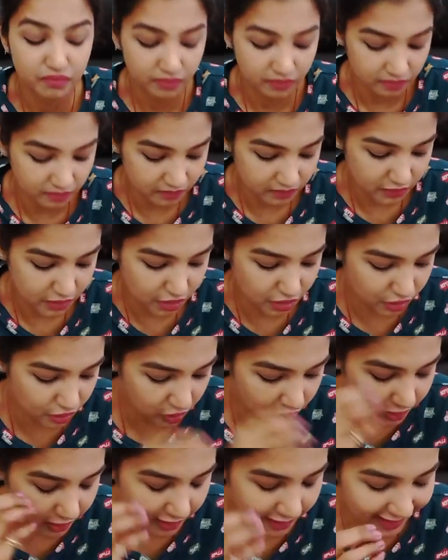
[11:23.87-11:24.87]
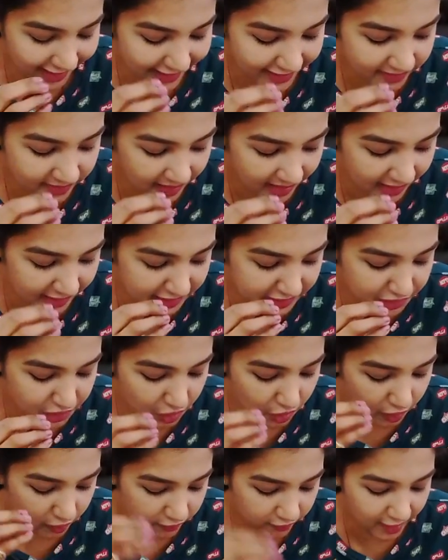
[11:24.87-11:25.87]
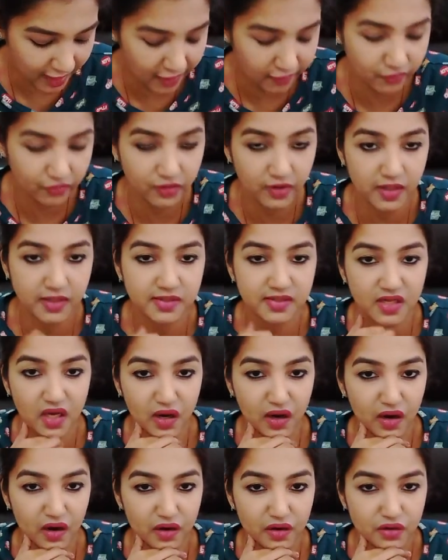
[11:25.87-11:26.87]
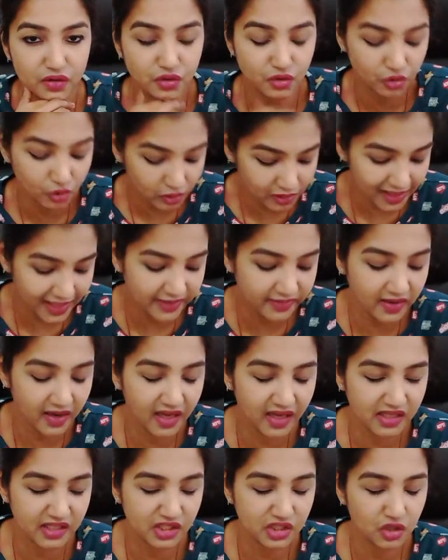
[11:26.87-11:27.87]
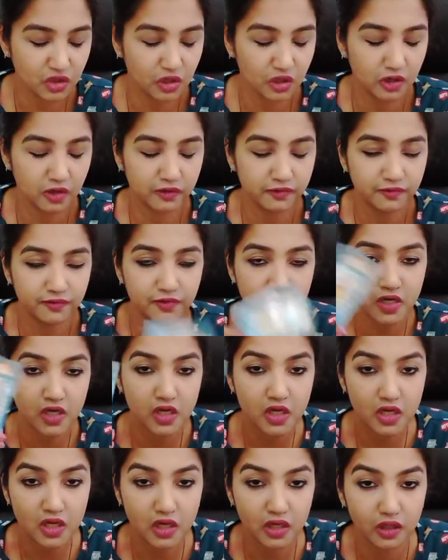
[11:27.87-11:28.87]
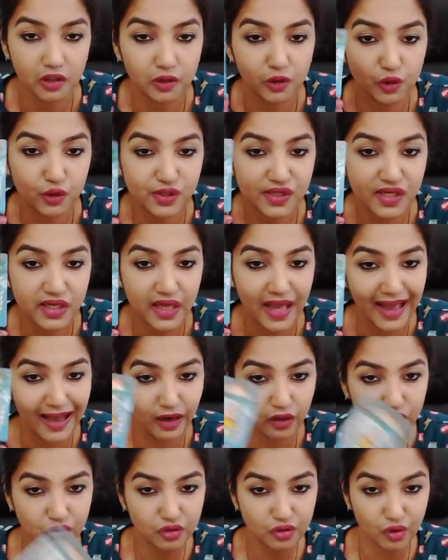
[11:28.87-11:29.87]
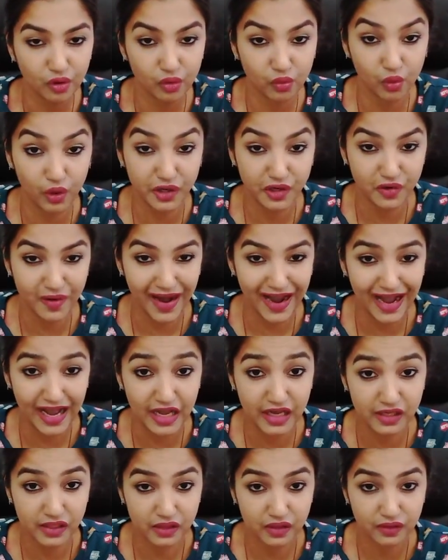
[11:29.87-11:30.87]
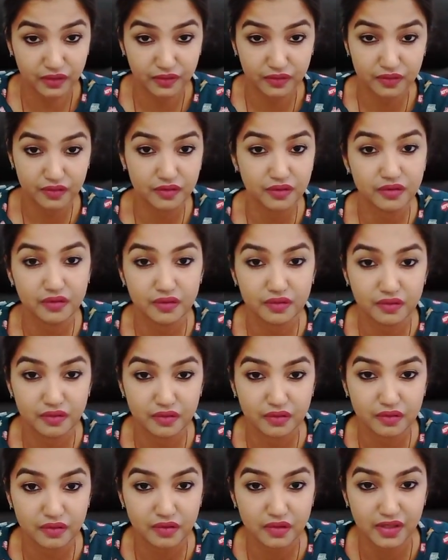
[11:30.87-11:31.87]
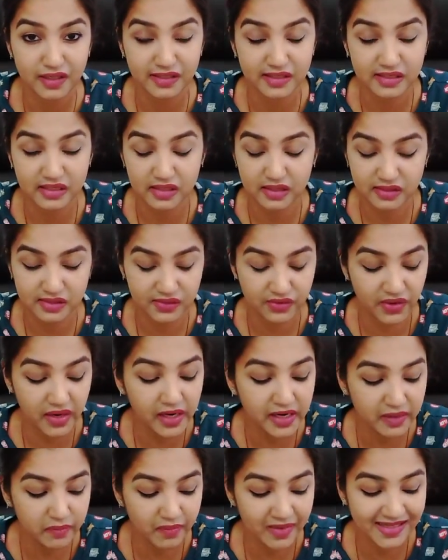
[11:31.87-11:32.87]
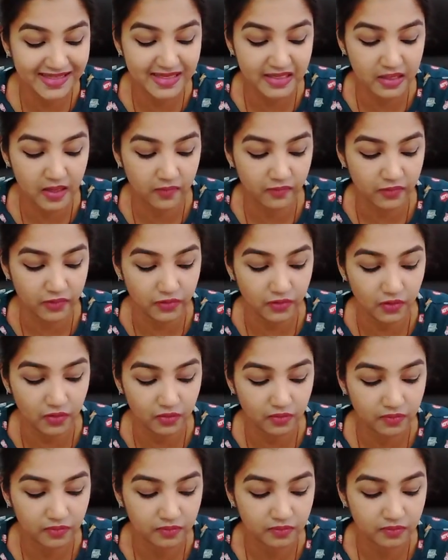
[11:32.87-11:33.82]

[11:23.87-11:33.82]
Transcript: You don't like the idea of how things are. You don't like the idea of losing out on what you had. It's really messing up with you.